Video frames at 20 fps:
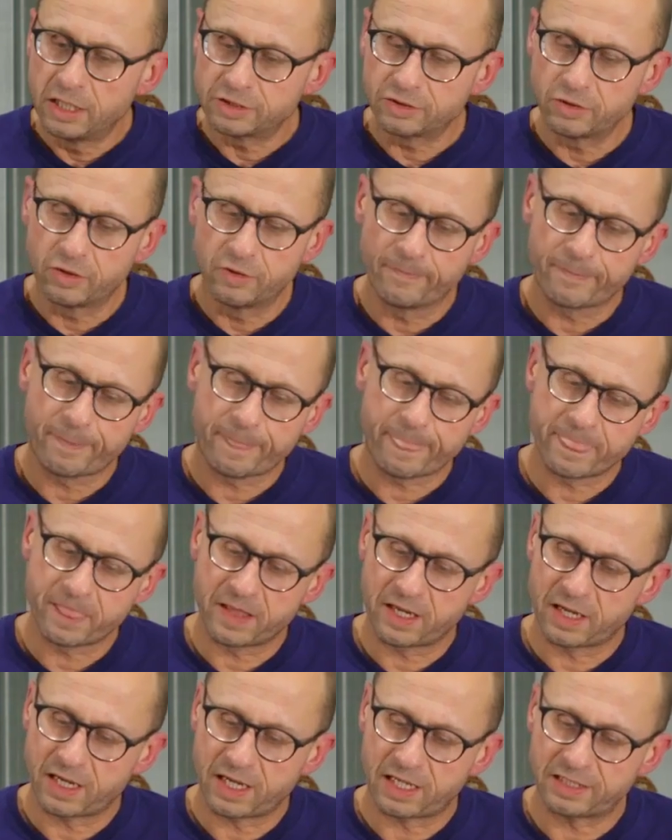So
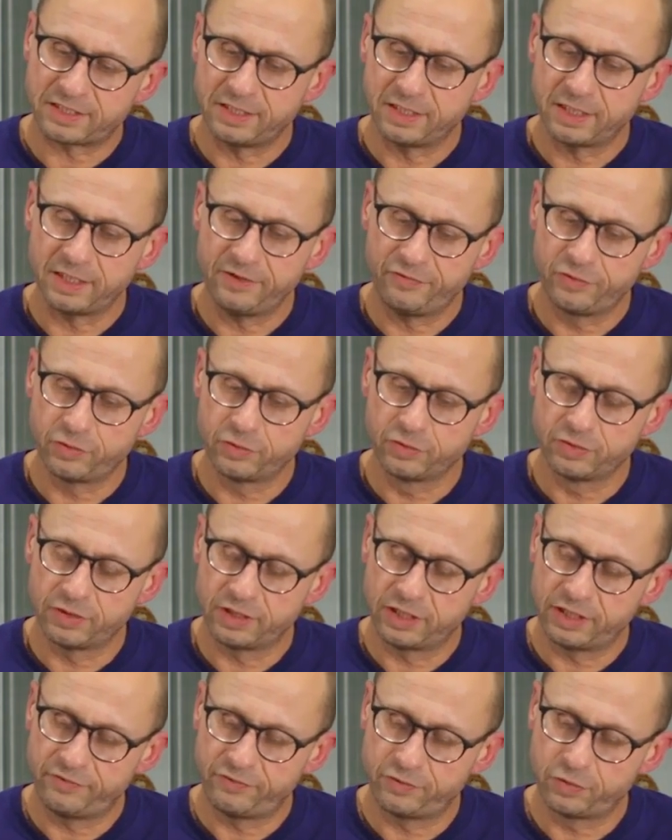I think if you
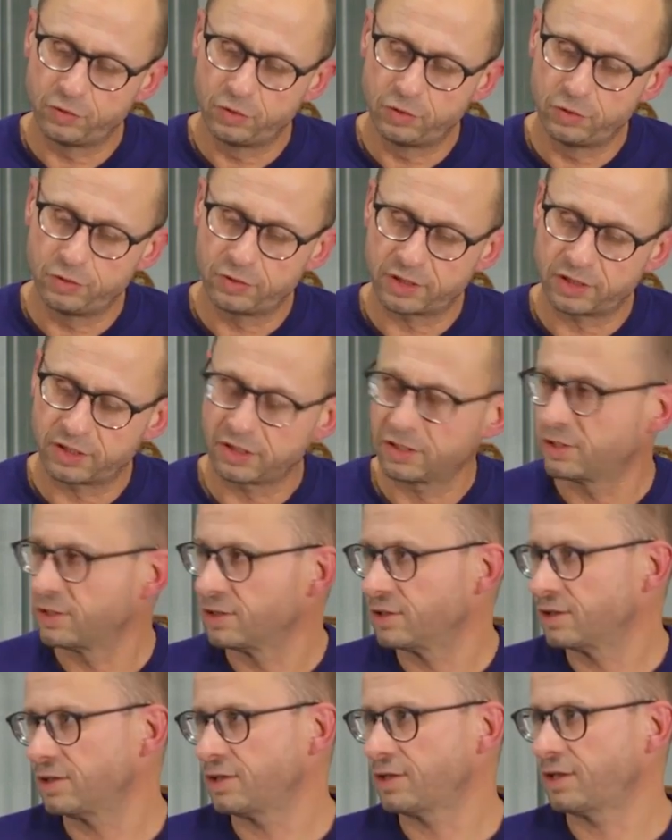look,
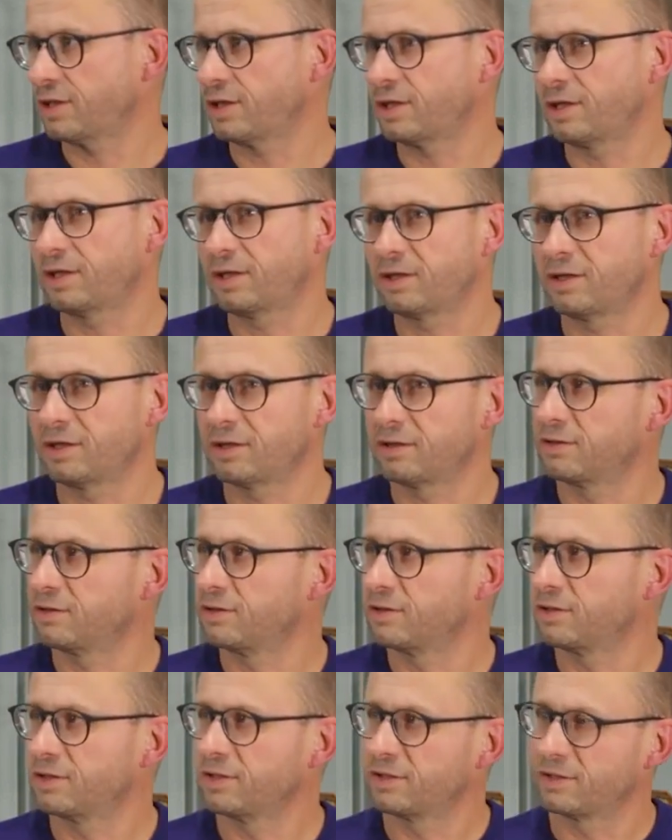
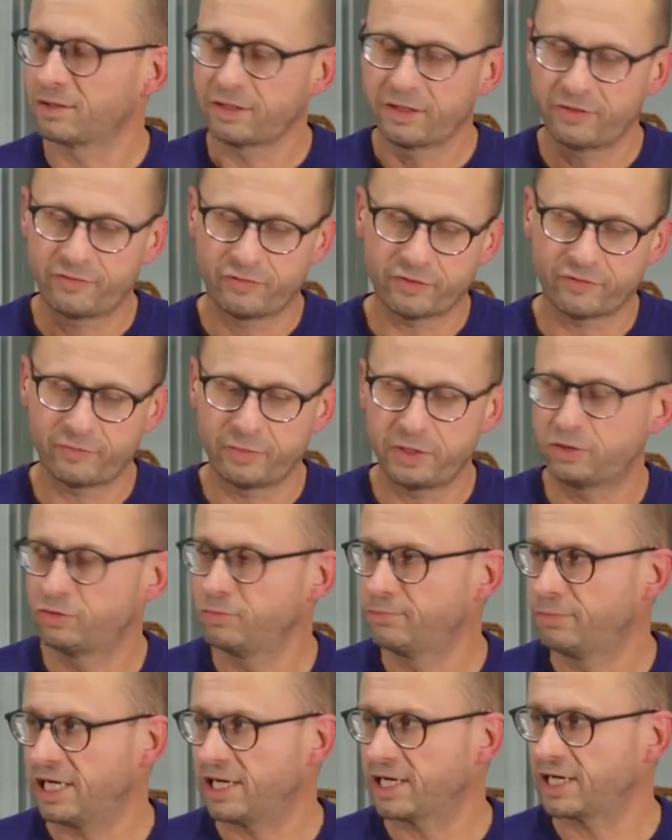if you have been to
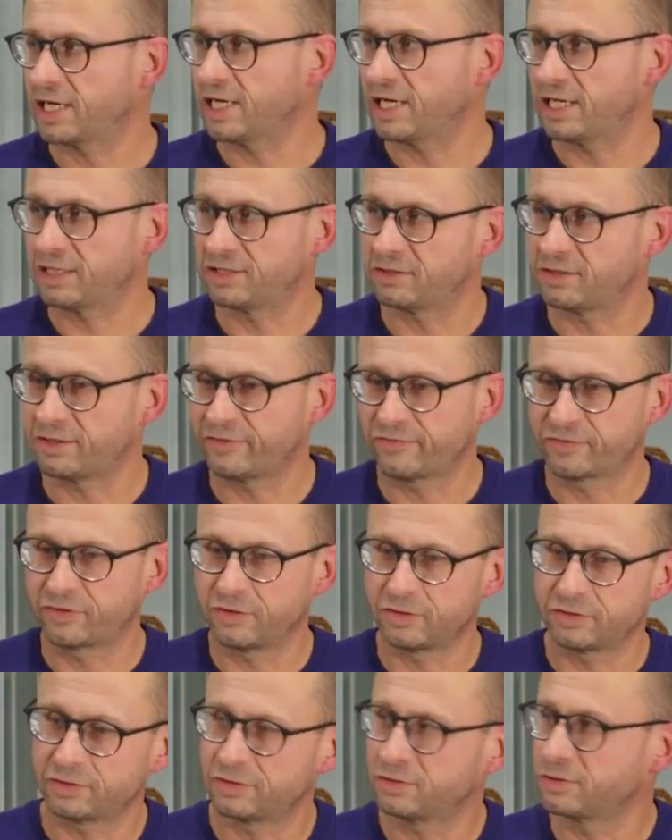Black Hat and have
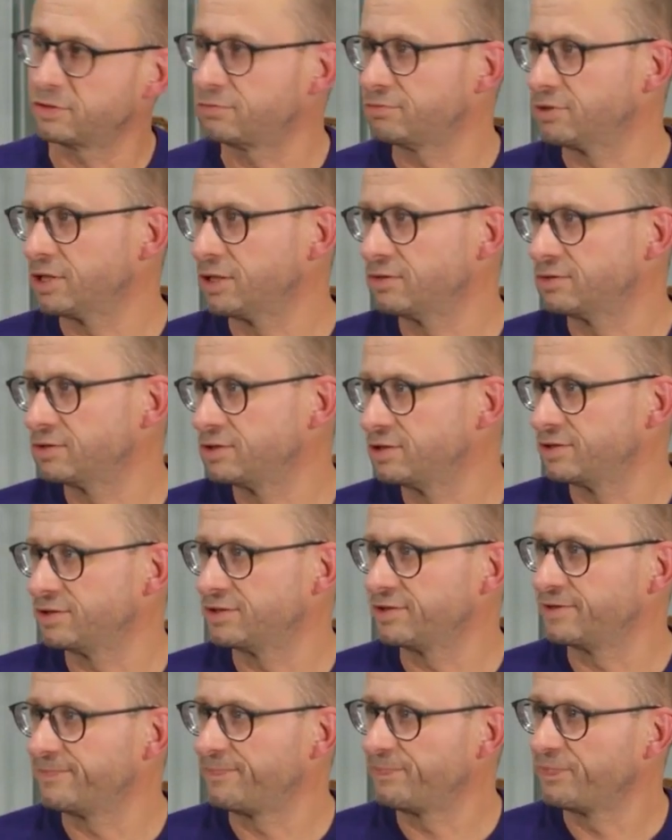gone around
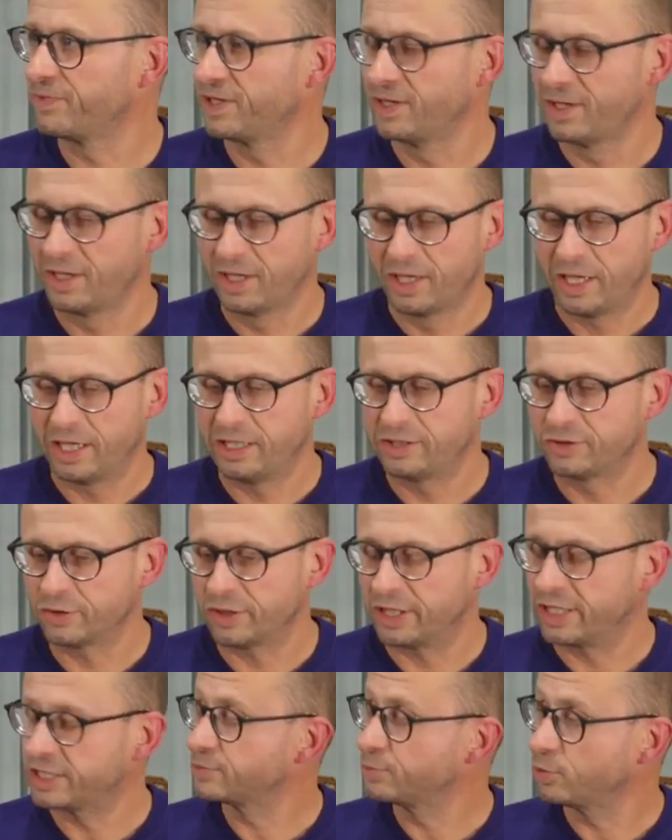in the
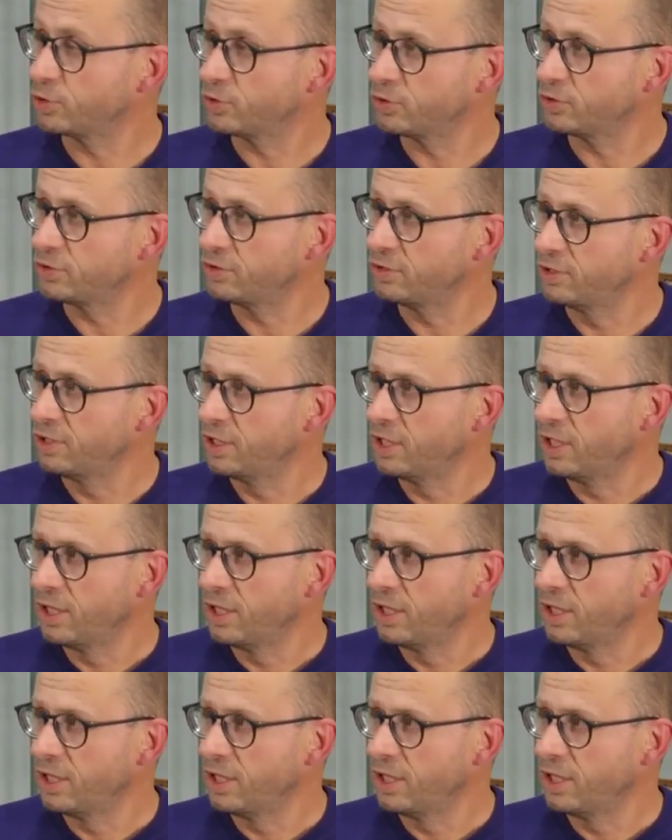expo hall,